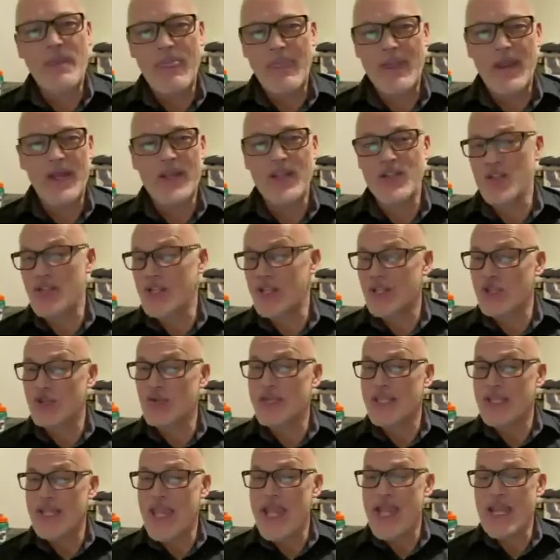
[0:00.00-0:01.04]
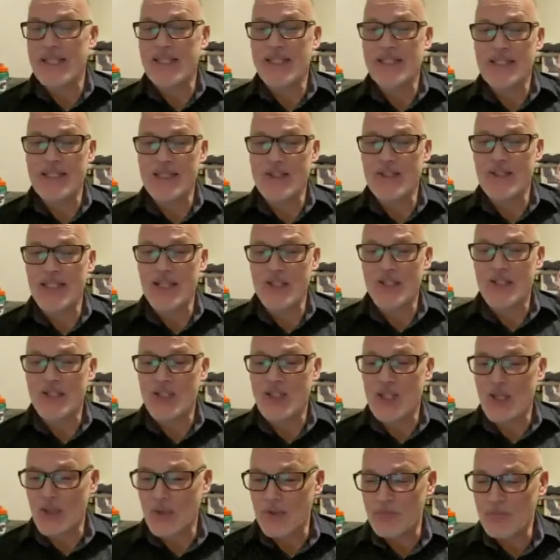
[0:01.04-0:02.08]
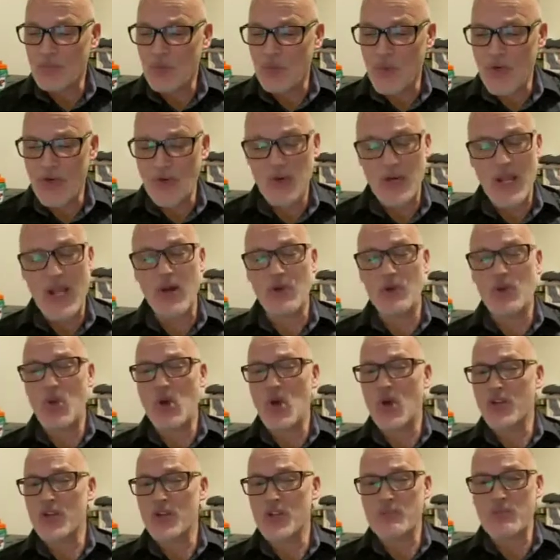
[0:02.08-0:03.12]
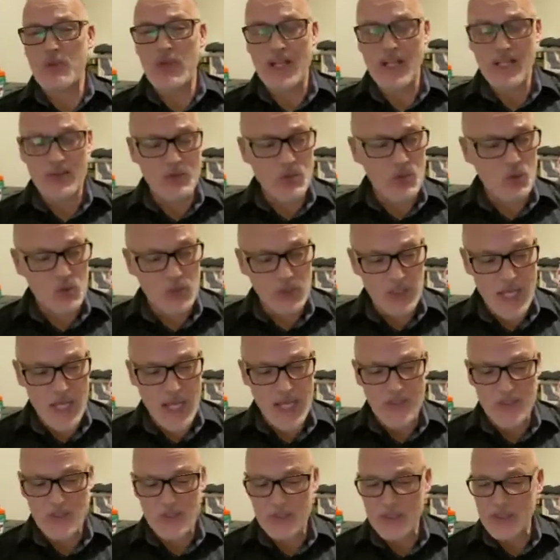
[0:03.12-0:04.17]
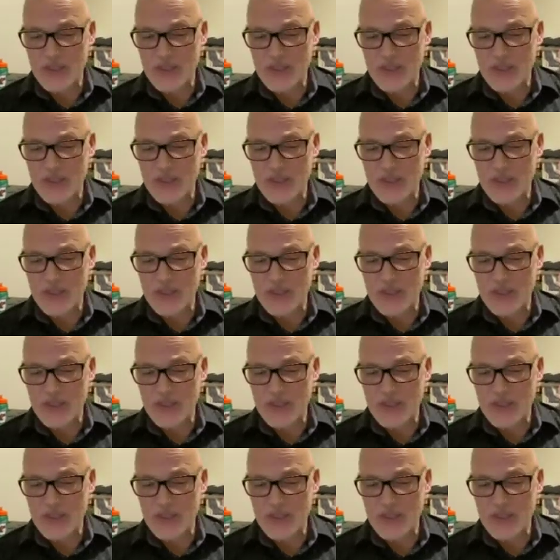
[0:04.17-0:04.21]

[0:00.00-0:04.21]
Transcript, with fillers: And he's going to do it again in this next year. We don't know how long this pandemic will last,